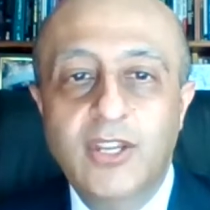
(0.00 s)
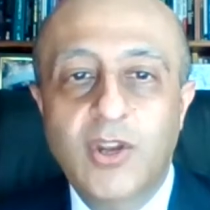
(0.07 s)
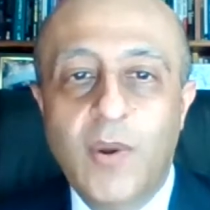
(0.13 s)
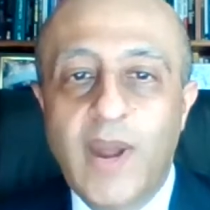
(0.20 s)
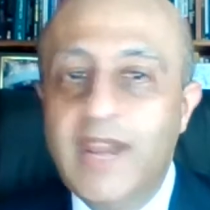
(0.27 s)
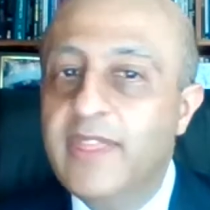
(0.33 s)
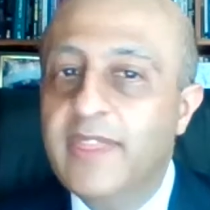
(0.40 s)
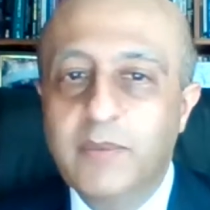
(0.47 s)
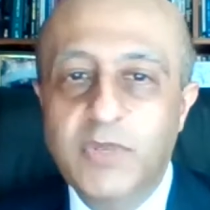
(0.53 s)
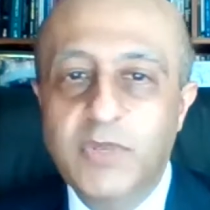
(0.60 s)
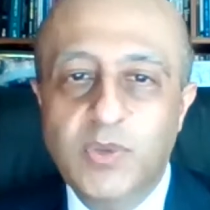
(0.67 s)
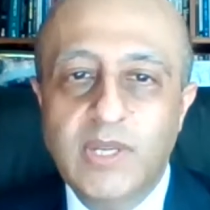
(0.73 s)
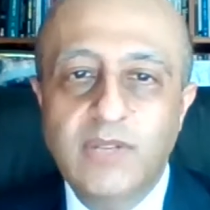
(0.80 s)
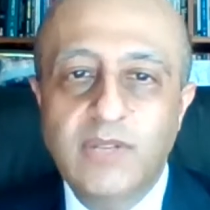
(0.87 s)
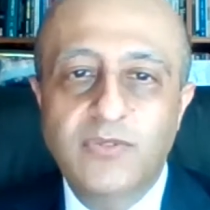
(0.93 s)
you know, anything
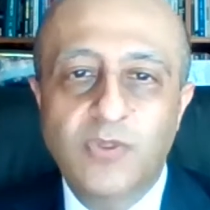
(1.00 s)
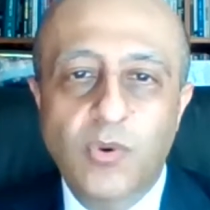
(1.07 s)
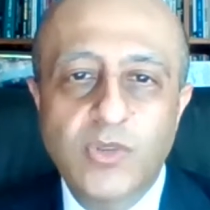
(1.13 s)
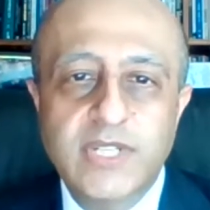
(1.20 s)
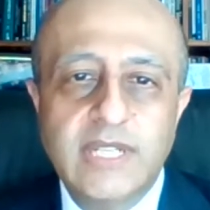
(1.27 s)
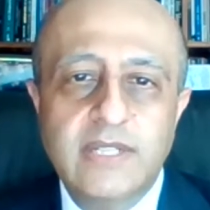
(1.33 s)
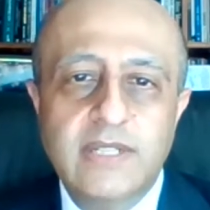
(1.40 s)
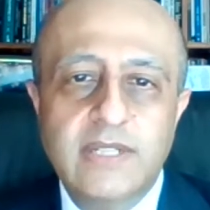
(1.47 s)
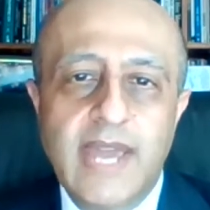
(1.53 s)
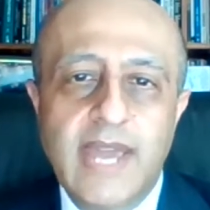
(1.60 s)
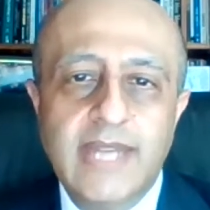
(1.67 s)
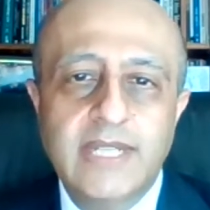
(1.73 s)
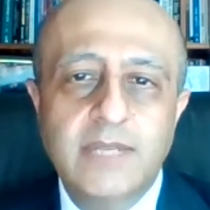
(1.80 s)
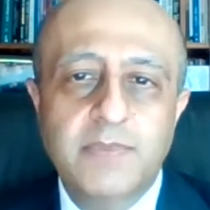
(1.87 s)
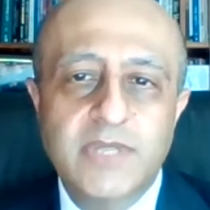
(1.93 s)
between 40 to
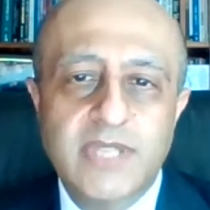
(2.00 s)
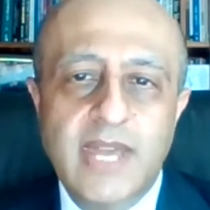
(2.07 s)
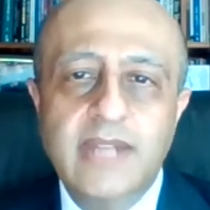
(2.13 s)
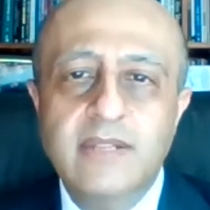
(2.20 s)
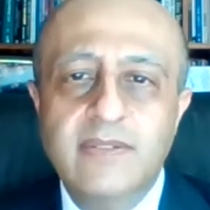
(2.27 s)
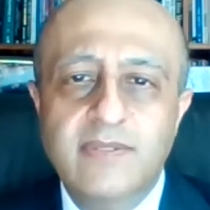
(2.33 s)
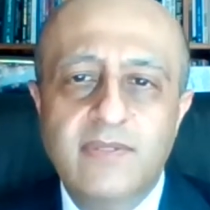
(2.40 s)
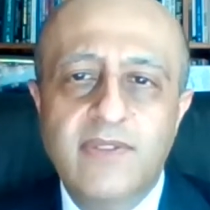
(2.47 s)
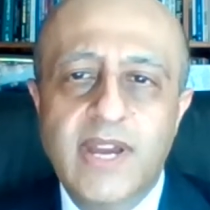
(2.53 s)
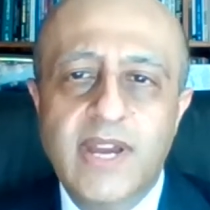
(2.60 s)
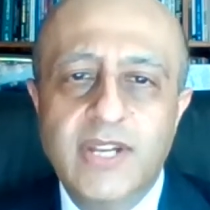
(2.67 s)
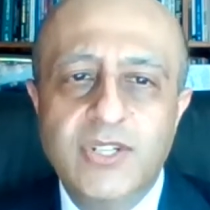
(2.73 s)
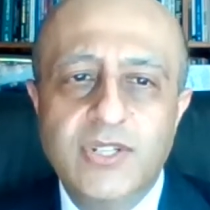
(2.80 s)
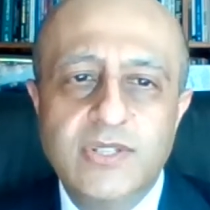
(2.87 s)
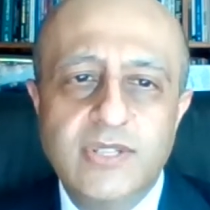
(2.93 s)
80 percent of
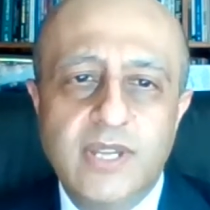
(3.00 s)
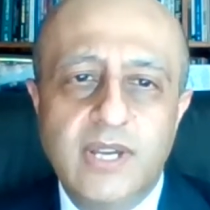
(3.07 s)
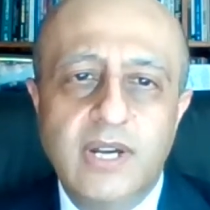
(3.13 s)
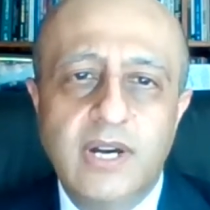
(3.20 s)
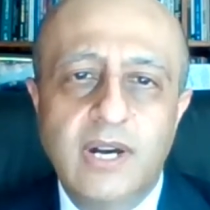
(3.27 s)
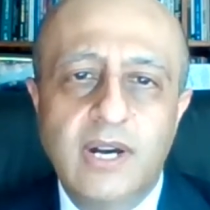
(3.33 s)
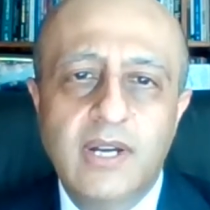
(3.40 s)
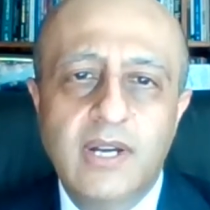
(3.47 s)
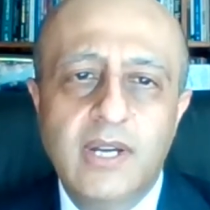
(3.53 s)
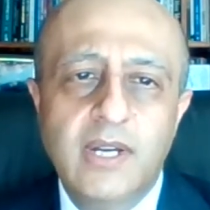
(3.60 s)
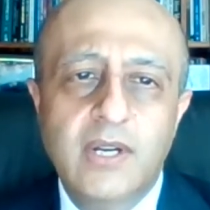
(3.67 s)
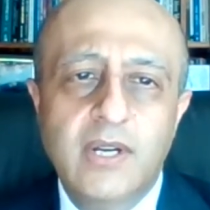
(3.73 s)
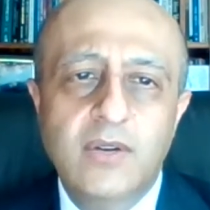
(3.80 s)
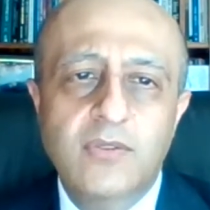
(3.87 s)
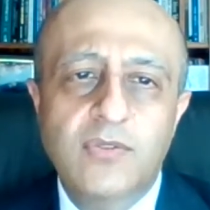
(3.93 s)
infections occur
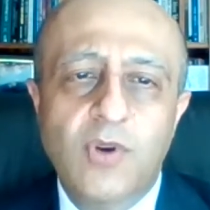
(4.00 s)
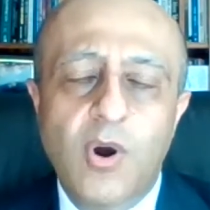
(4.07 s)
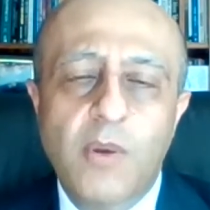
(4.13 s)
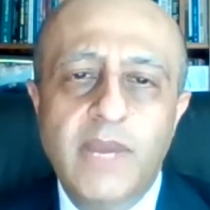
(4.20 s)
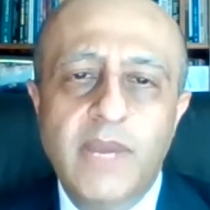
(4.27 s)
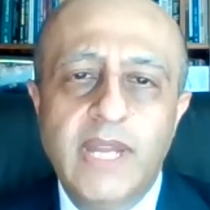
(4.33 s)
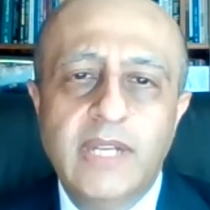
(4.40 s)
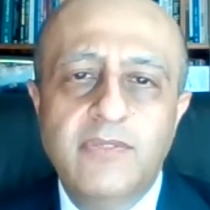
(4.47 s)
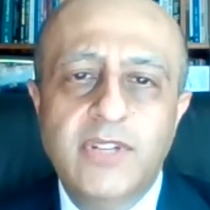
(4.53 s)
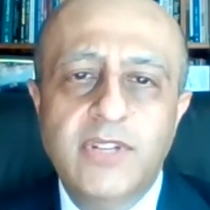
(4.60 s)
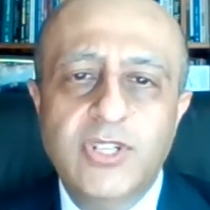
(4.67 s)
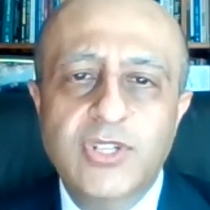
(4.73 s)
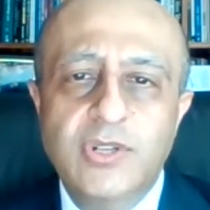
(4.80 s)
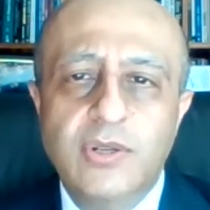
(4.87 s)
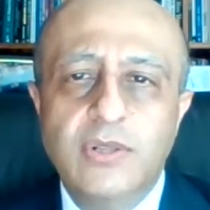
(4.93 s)
from
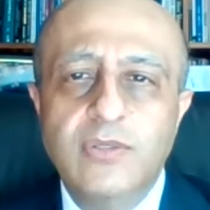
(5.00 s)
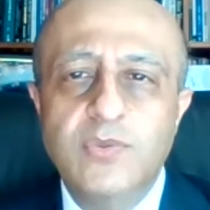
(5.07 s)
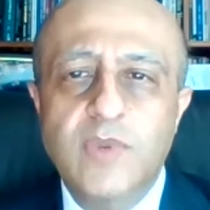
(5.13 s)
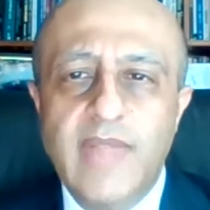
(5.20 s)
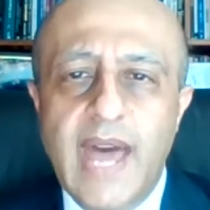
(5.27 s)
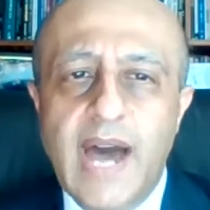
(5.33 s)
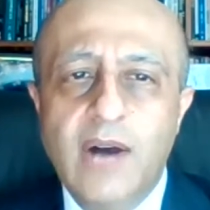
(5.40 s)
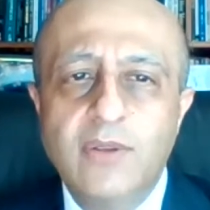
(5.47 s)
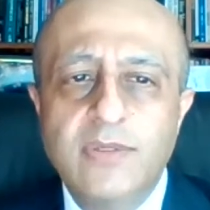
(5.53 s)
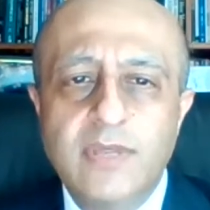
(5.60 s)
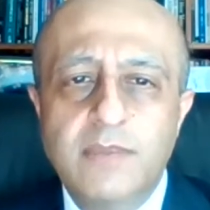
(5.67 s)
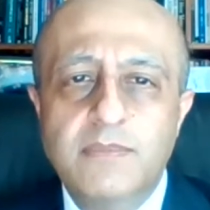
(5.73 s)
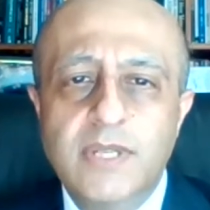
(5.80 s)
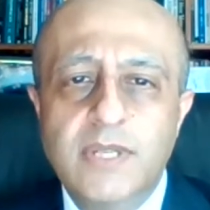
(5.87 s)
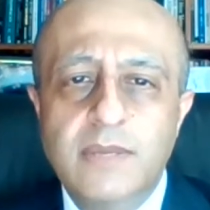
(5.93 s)
individuals without
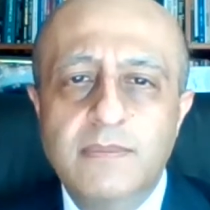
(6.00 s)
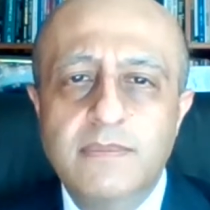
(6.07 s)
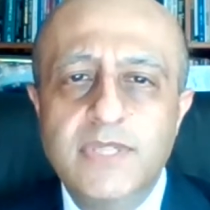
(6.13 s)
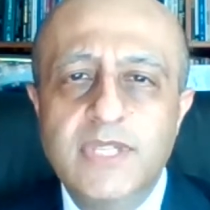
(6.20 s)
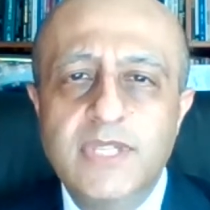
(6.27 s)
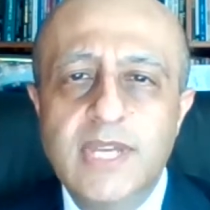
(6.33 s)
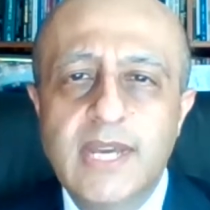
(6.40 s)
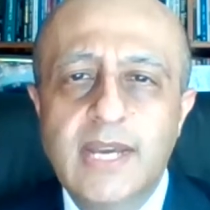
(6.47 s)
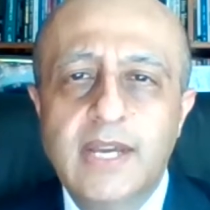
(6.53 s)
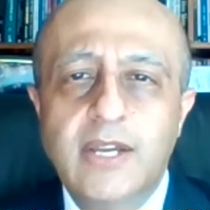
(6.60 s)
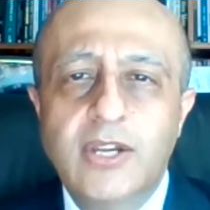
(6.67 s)
symptoms.